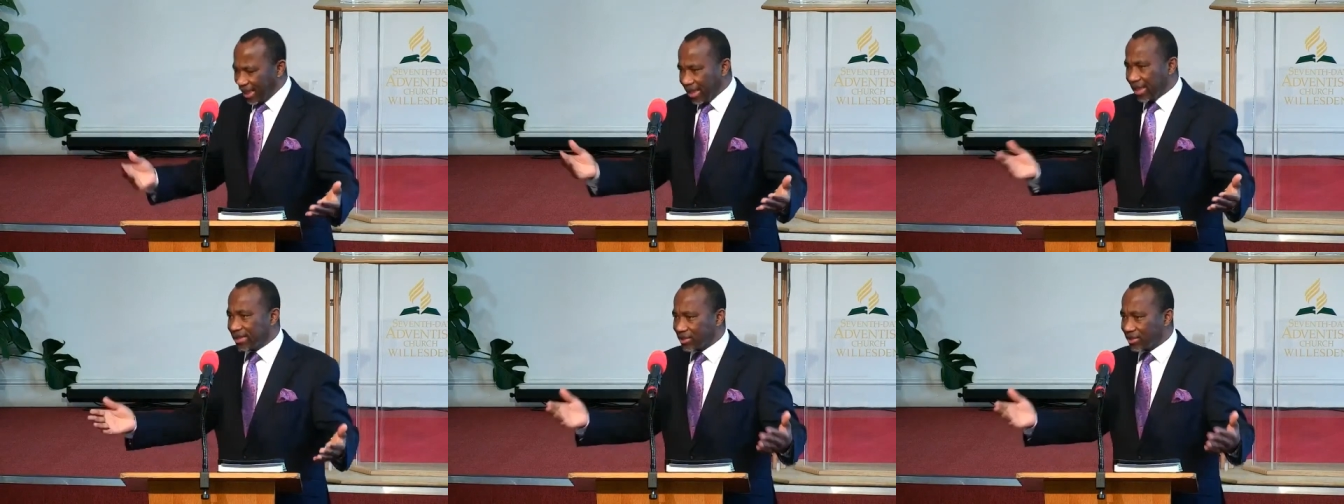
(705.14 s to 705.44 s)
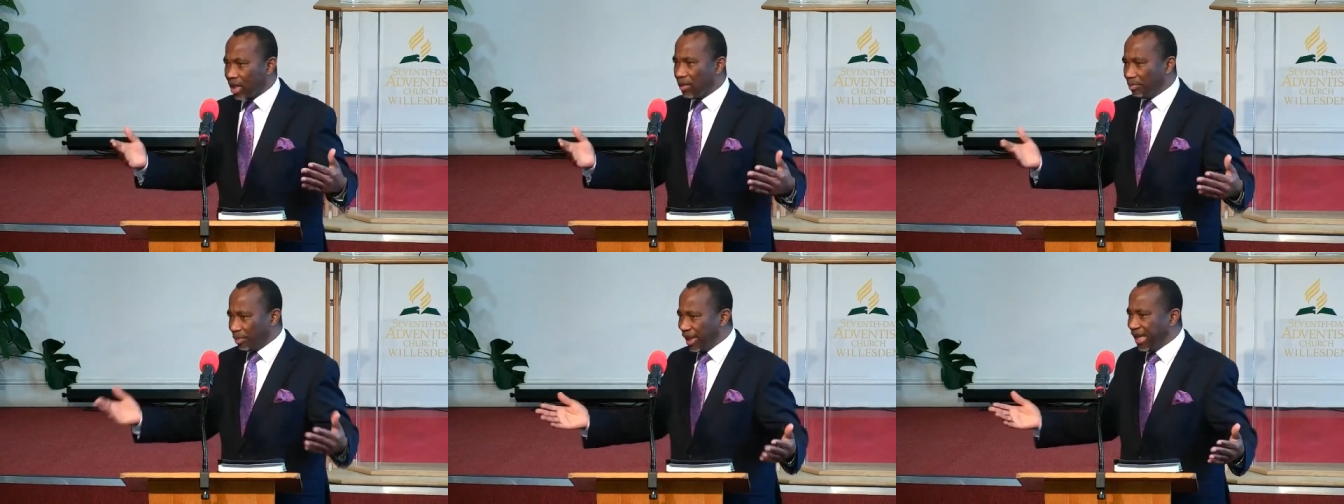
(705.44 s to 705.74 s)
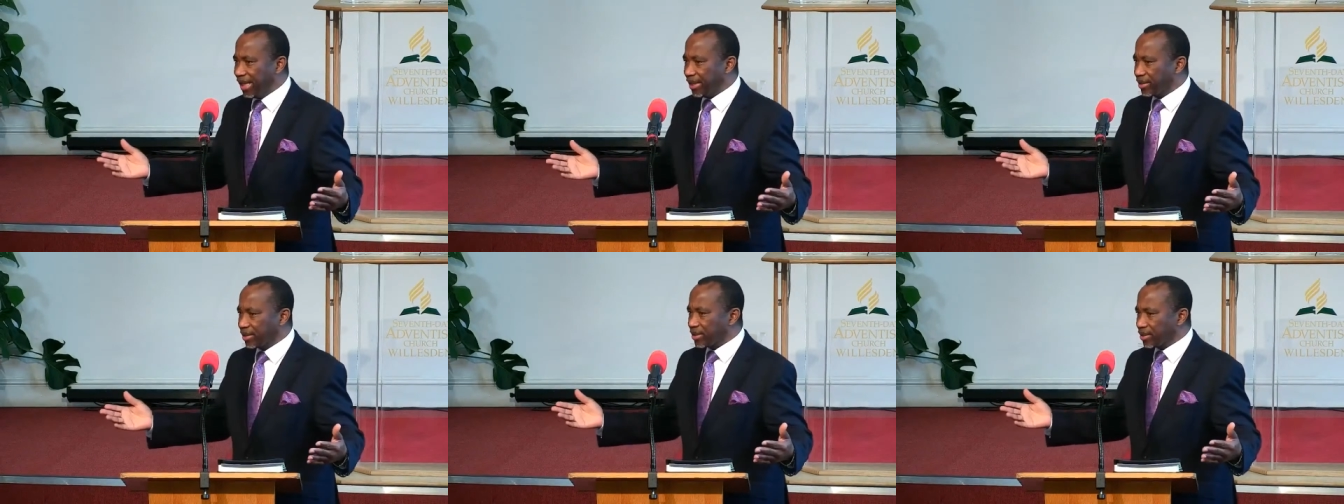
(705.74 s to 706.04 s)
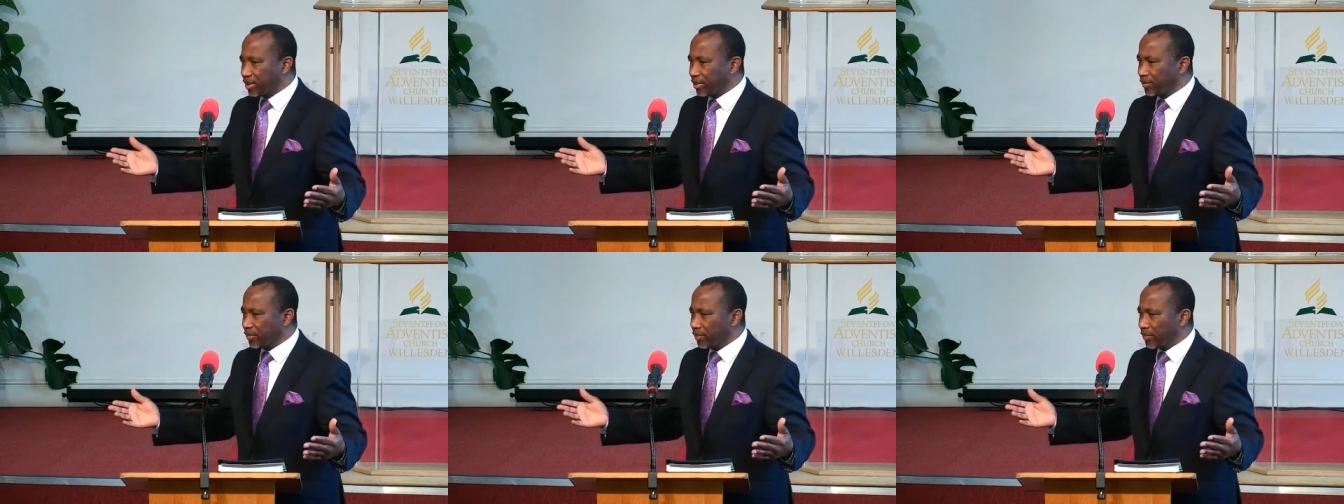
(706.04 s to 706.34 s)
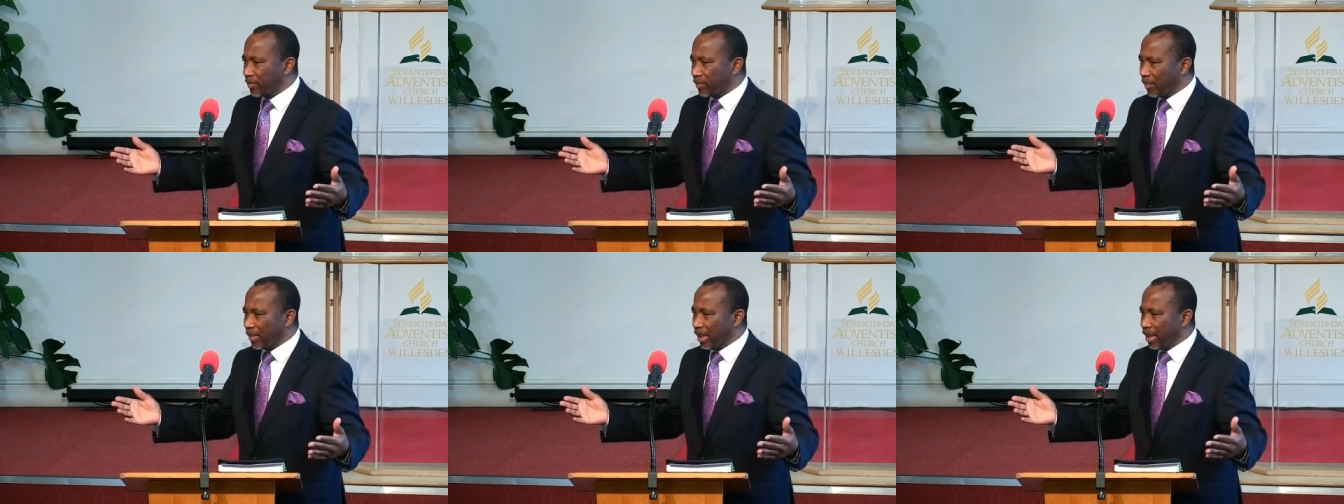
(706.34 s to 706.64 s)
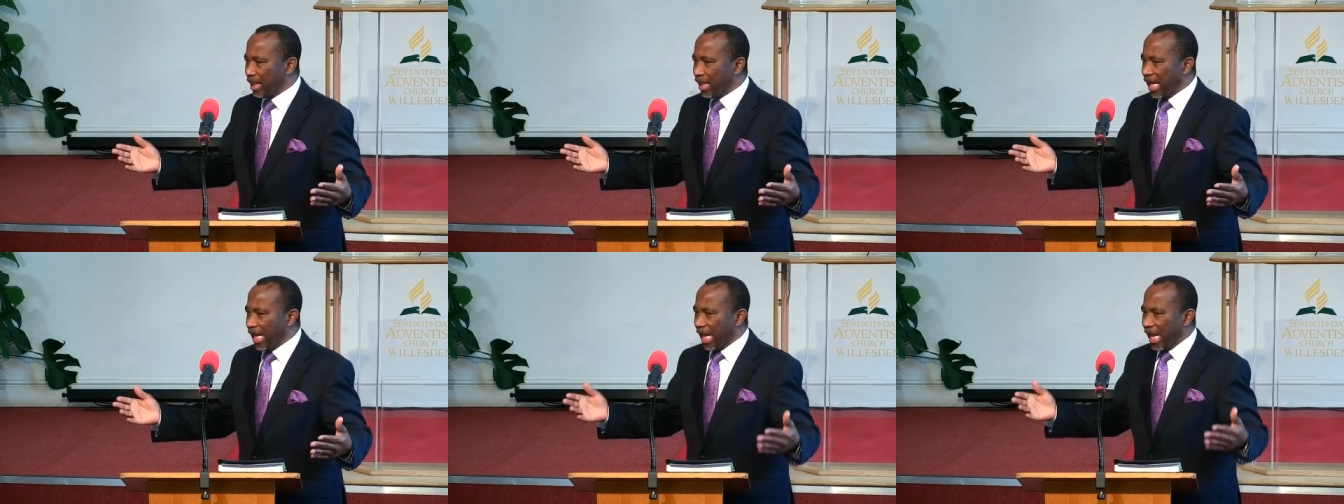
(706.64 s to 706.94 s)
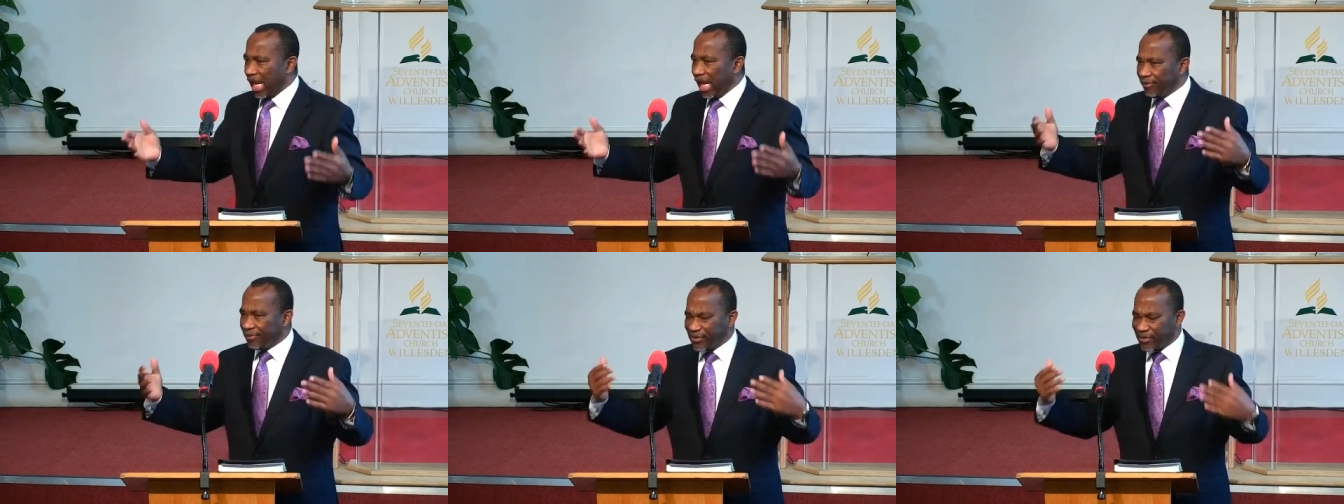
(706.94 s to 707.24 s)
it is complete.
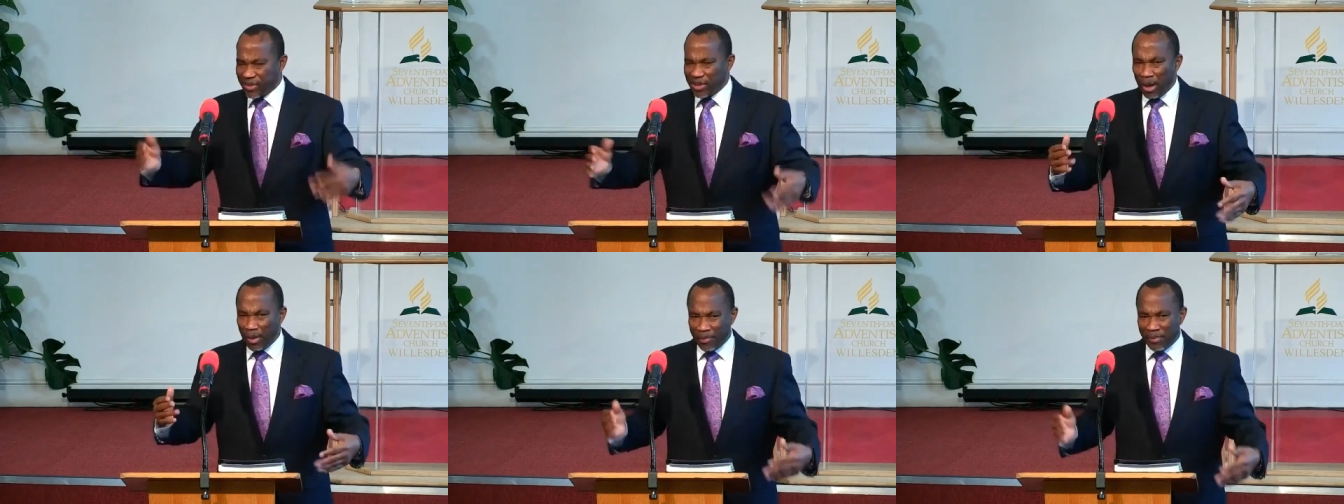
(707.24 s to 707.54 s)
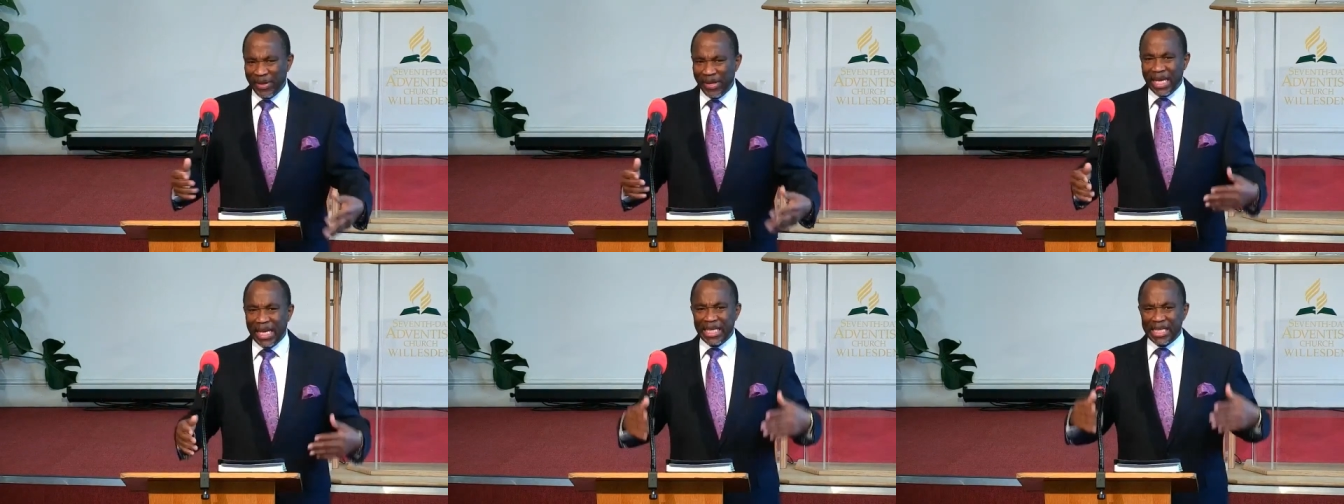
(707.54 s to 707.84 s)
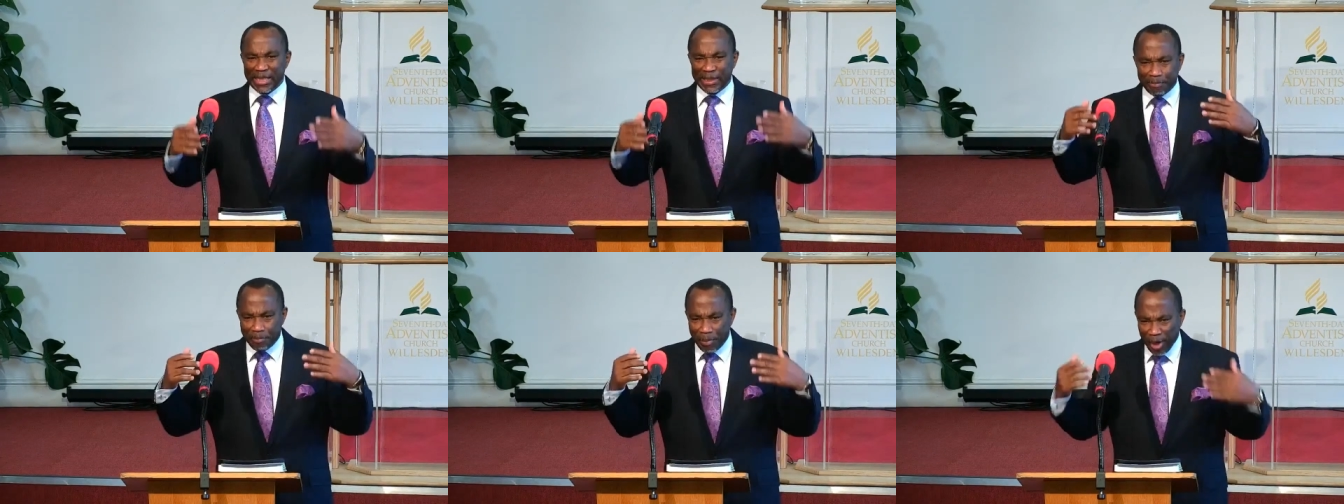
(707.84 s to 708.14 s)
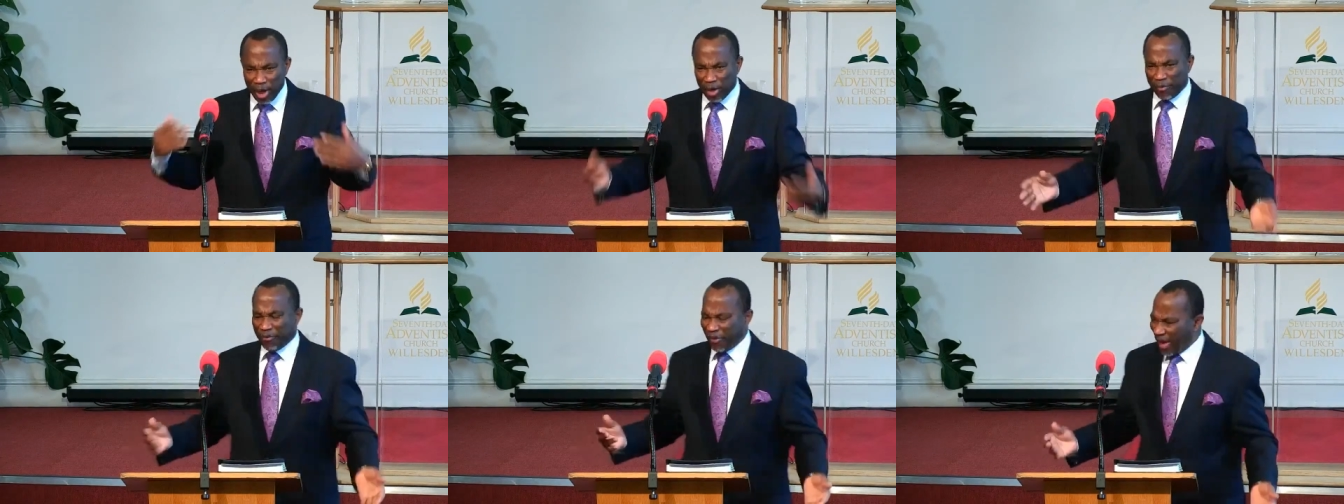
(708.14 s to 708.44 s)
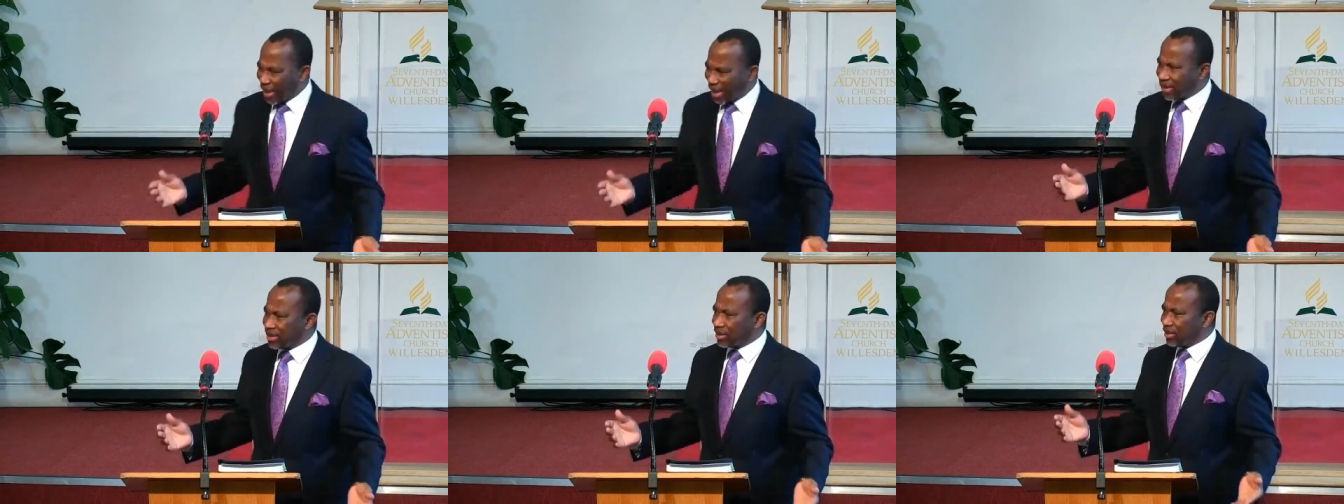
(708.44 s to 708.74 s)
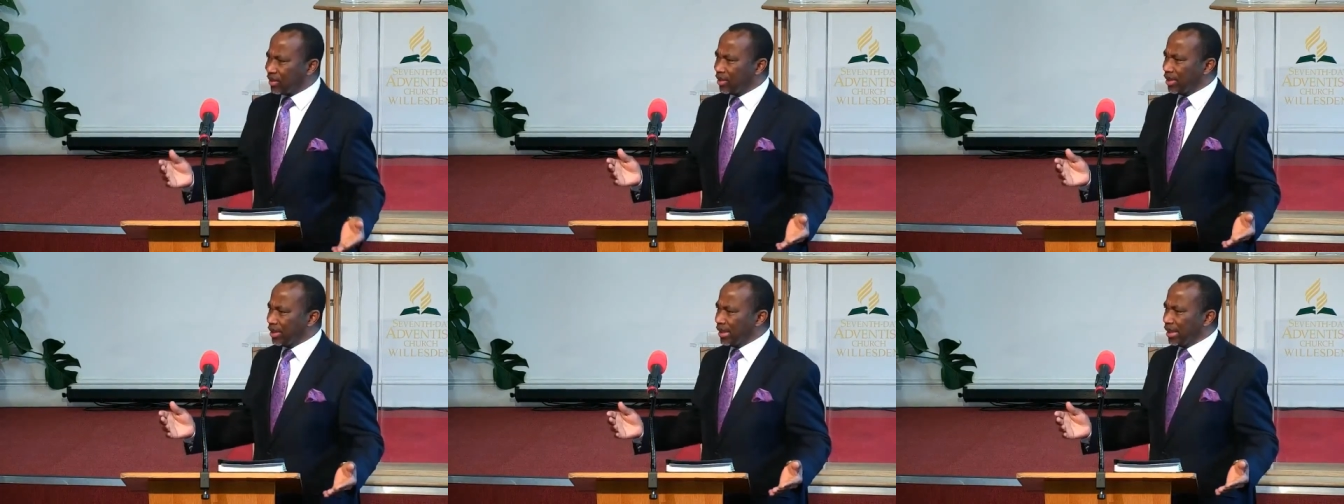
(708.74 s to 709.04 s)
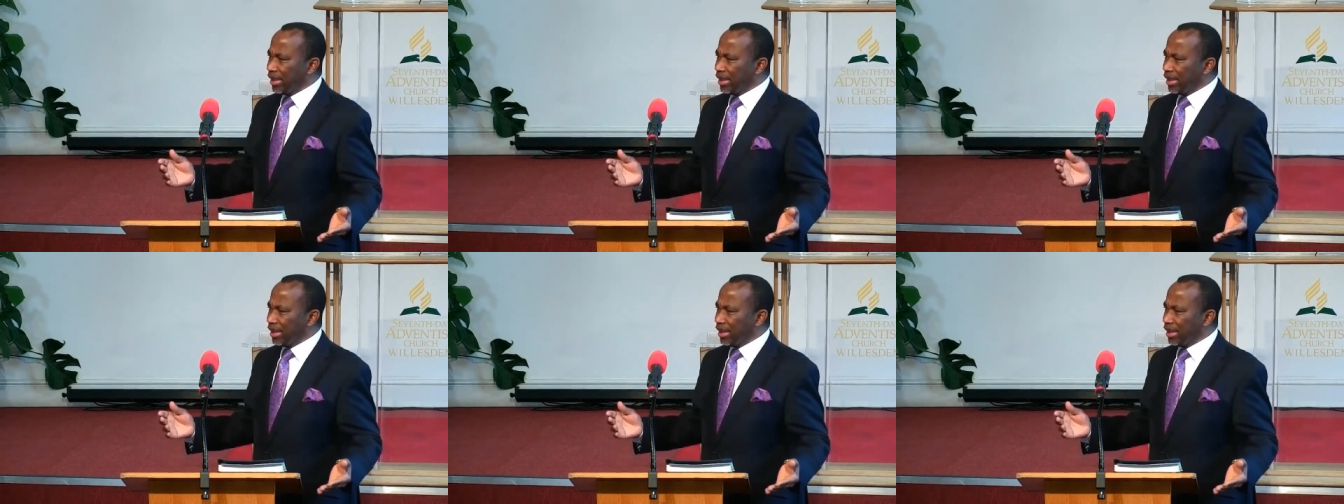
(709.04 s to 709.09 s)
If something is perfect,